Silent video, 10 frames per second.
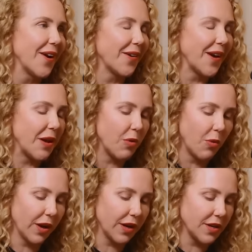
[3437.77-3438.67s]
All right. Well,
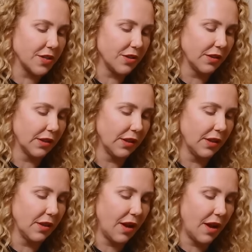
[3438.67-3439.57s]
we're going to do a
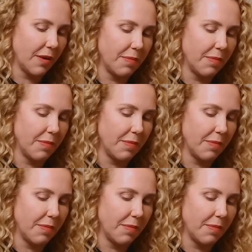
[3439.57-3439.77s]
little uh,